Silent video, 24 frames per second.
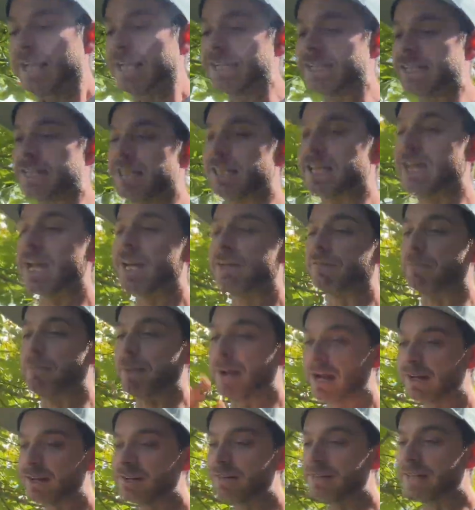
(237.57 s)
is that they have
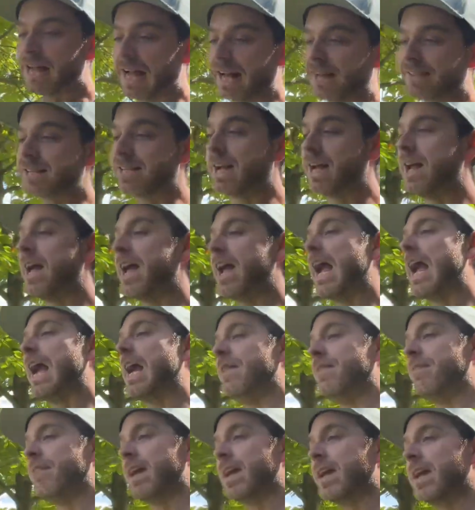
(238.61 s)
abandoned that,
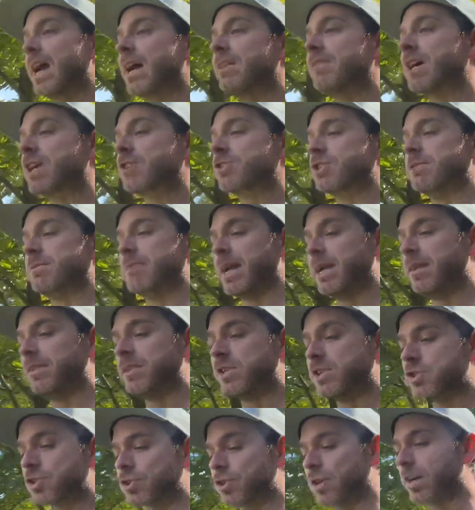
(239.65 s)
and they have actually made
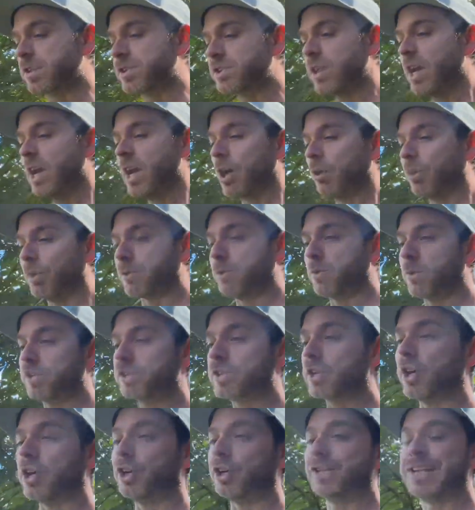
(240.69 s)
these trucks with
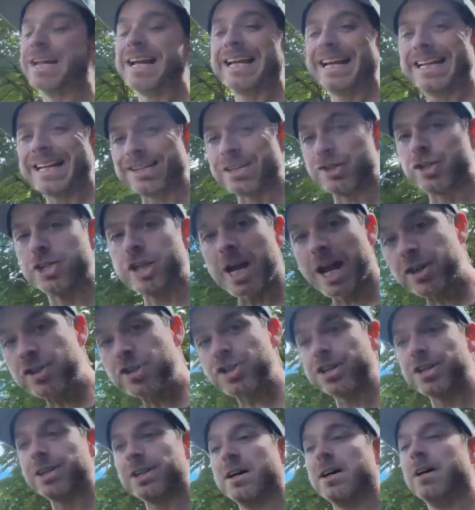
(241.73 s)
what's called
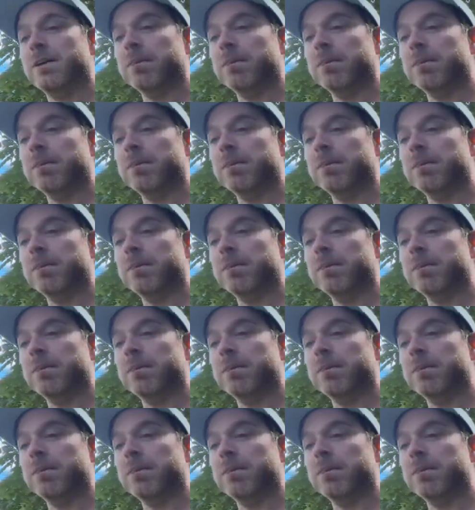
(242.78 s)
injection